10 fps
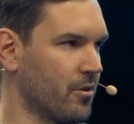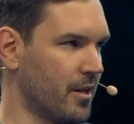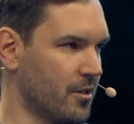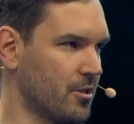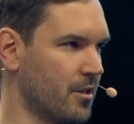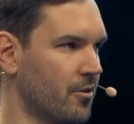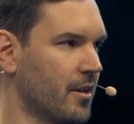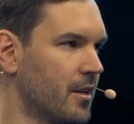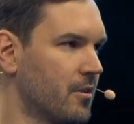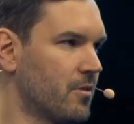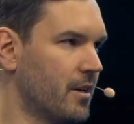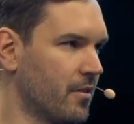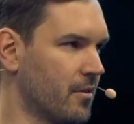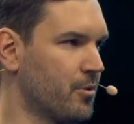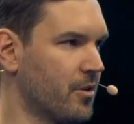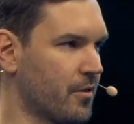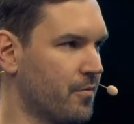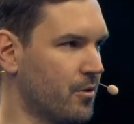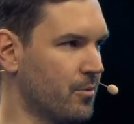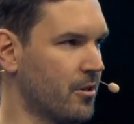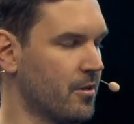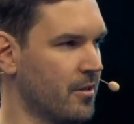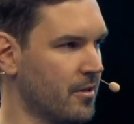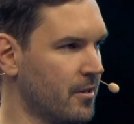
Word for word: on engineering and in driving the product yeah. forward. Yeah.